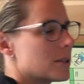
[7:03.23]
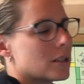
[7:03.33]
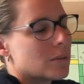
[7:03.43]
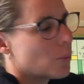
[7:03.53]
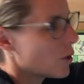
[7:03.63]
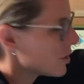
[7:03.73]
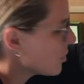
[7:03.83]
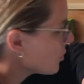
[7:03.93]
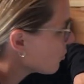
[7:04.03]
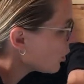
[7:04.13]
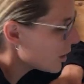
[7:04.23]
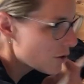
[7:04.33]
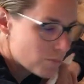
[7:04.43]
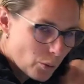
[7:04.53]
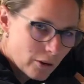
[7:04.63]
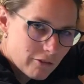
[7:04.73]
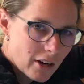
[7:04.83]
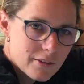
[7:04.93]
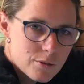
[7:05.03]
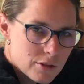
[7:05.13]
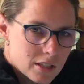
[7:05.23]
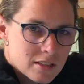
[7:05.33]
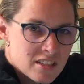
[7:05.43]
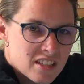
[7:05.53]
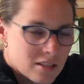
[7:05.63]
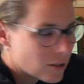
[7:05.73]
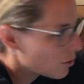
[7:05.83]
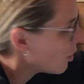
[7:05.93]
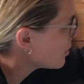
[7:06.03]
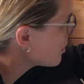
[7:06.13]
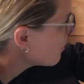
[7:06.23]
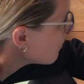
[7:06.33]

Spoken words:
we could have done 0.2s. We're going to use 0.5 so it's consistent across.